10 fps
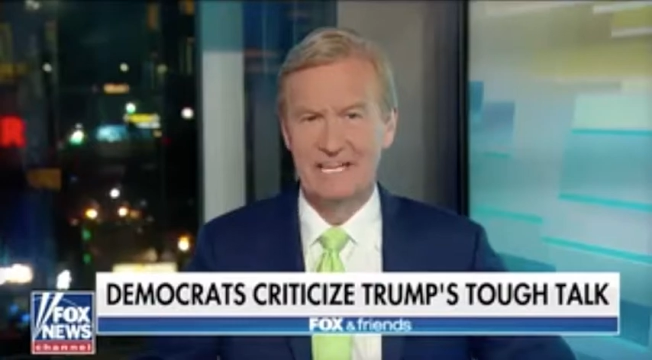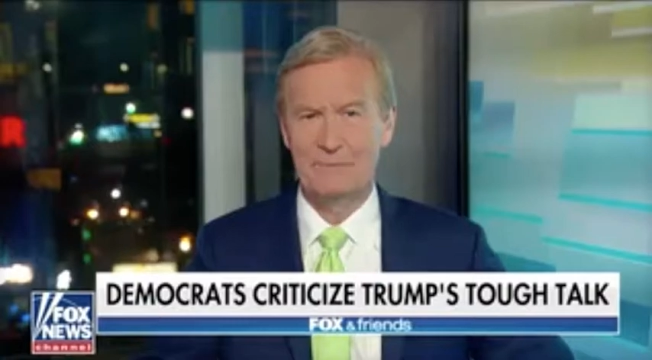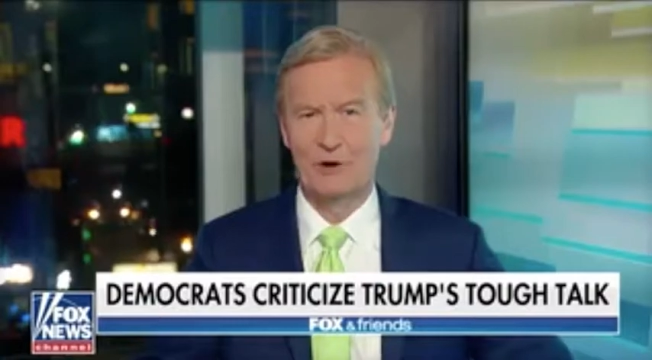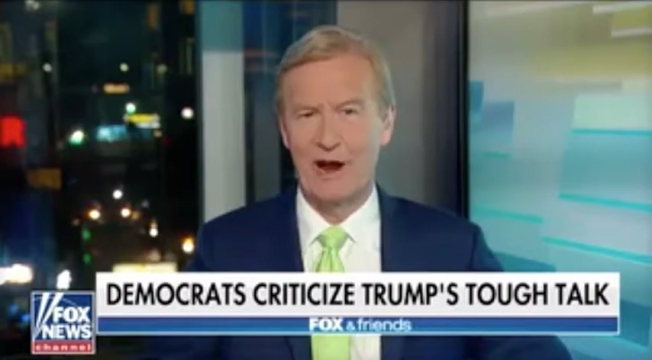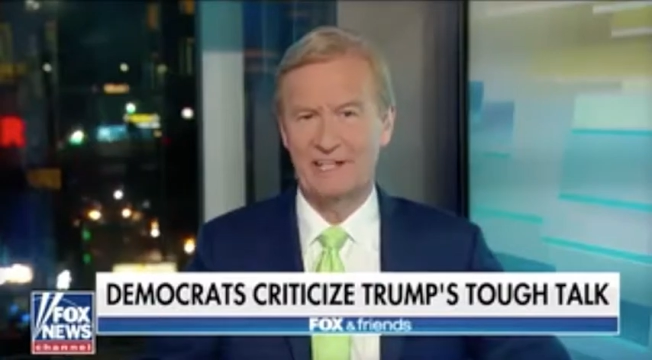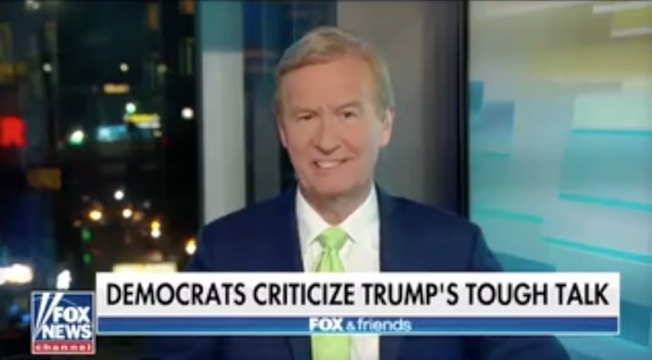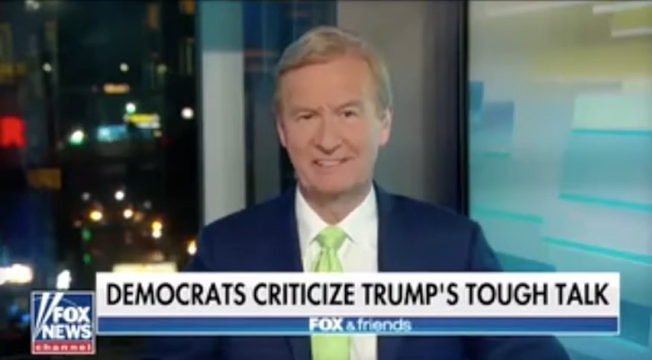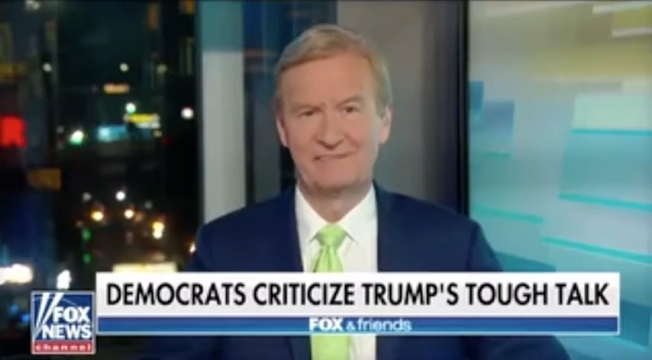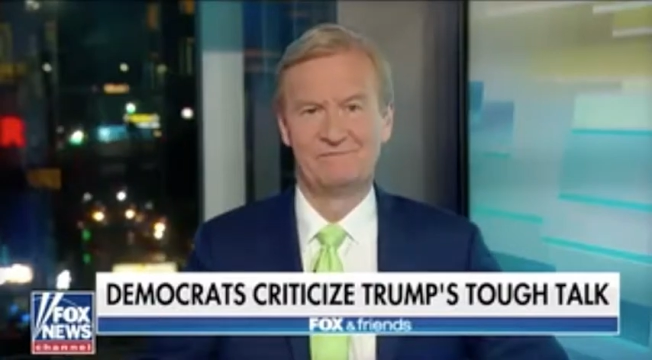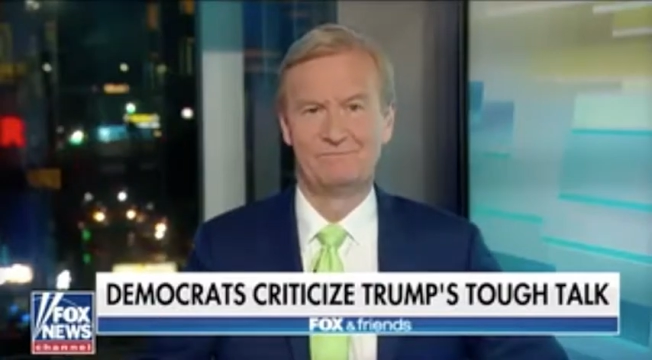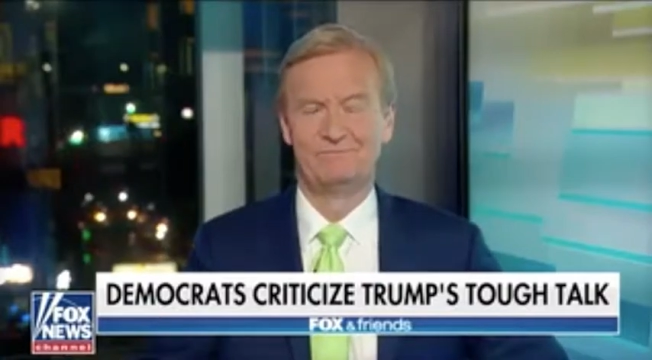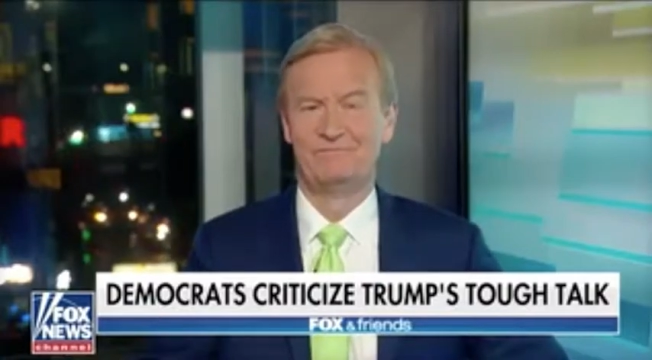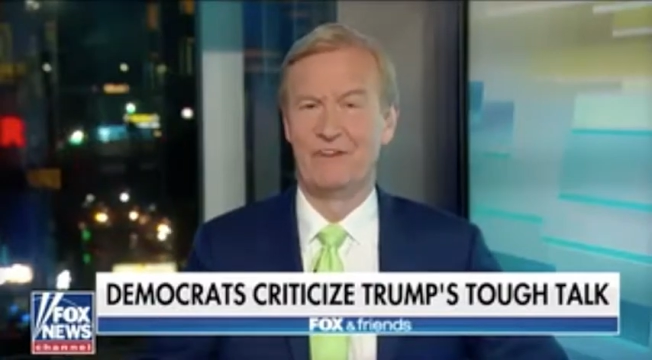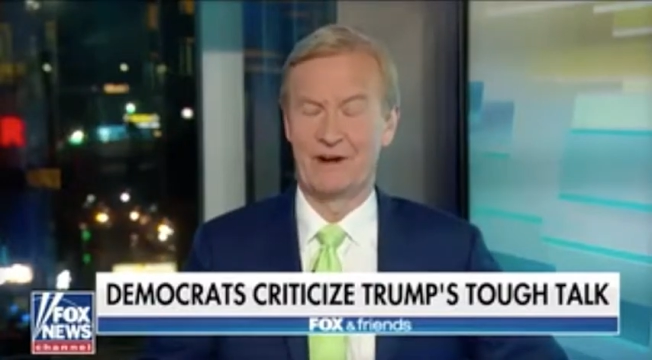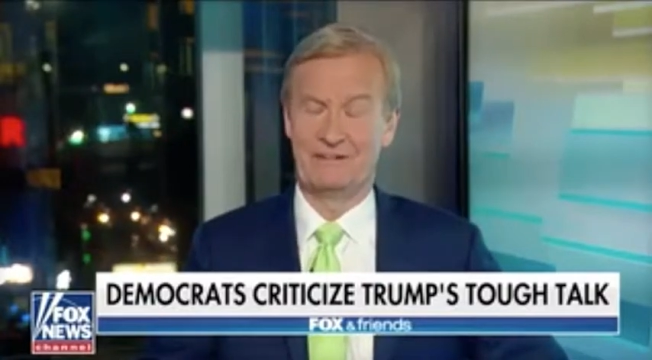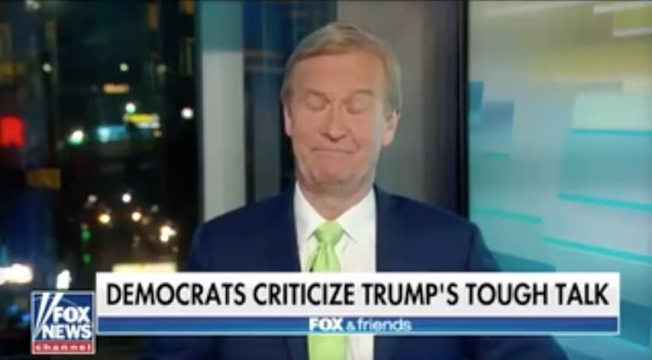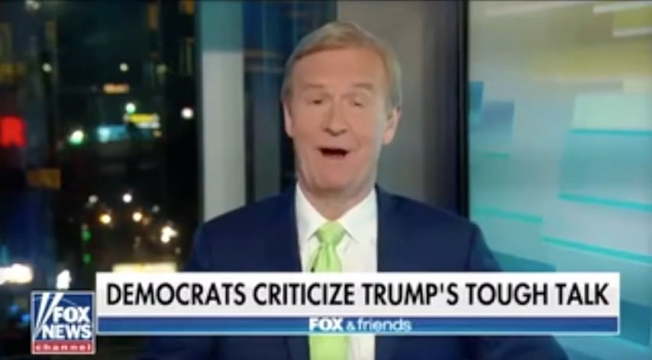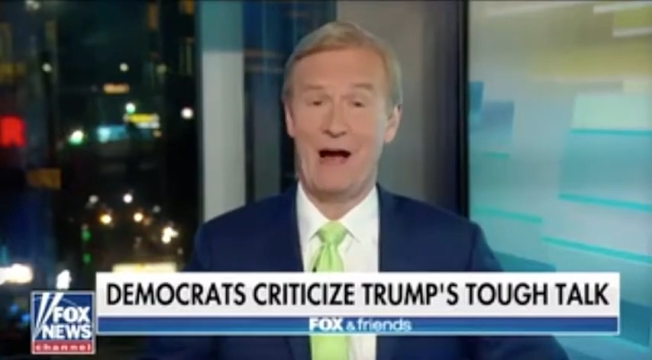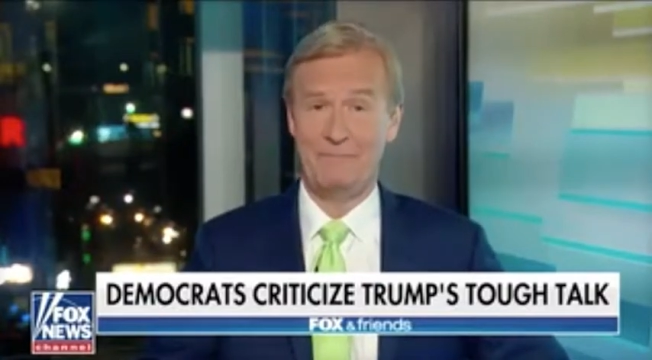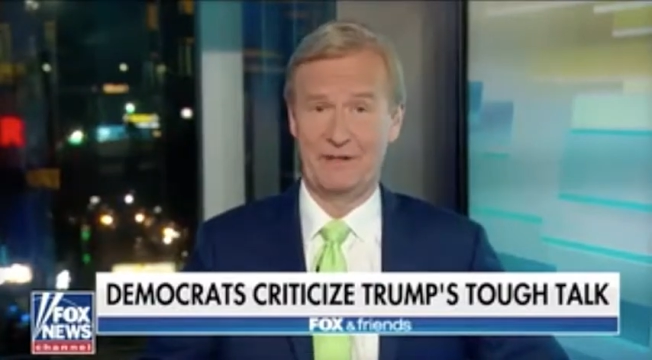Democrats,
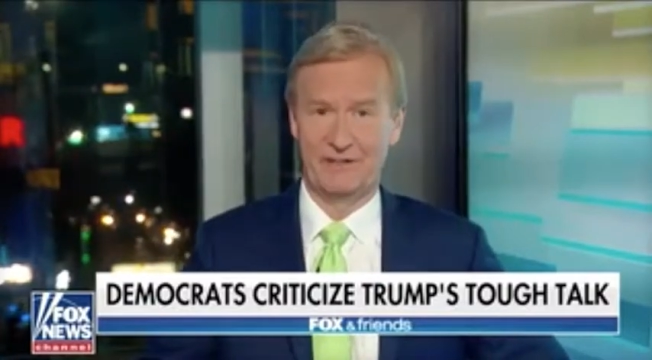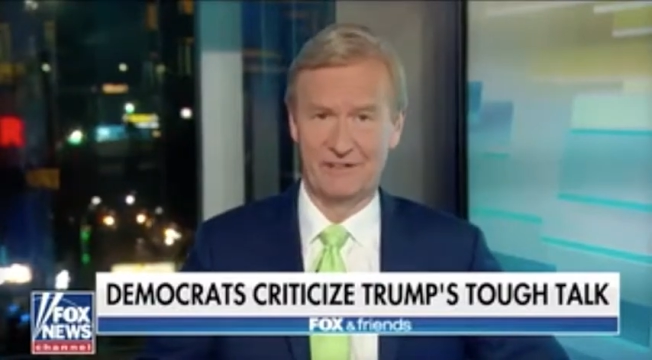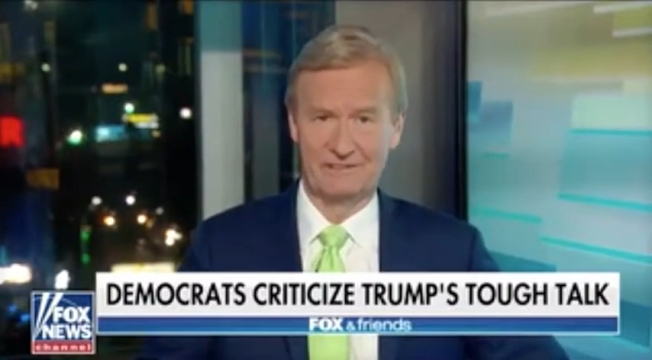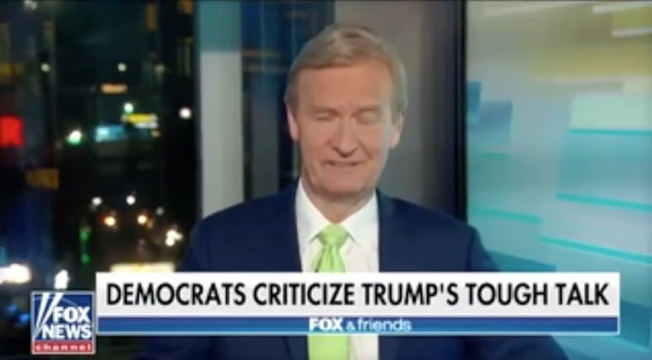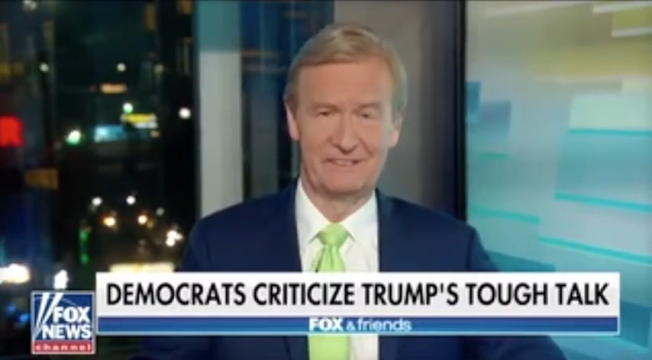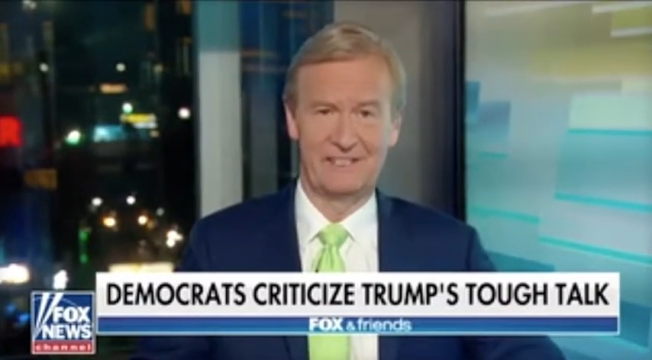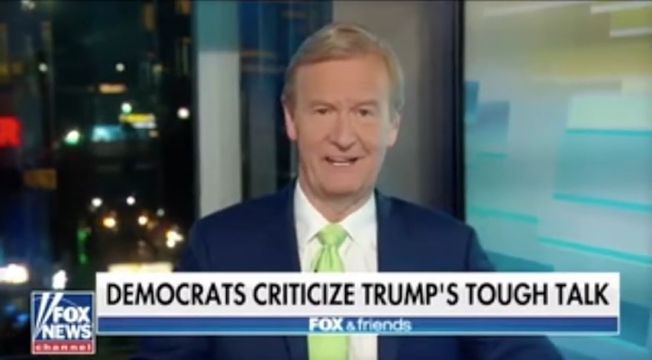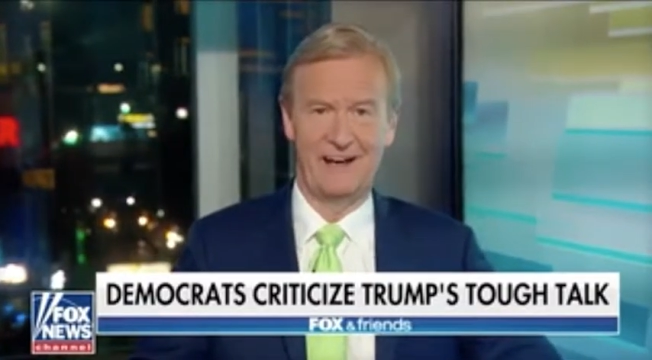very popular,